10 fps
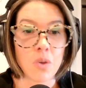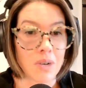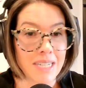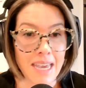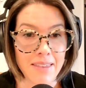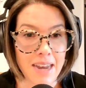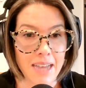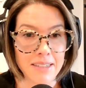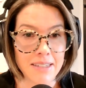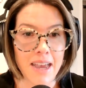day the
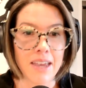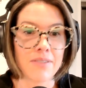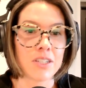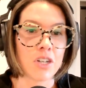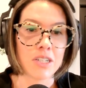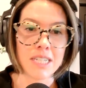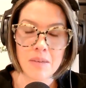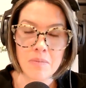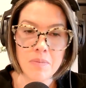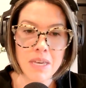next day, if it starts to
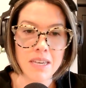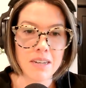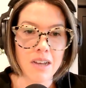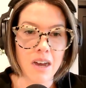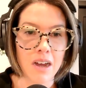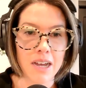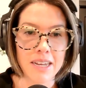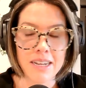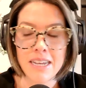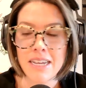impede on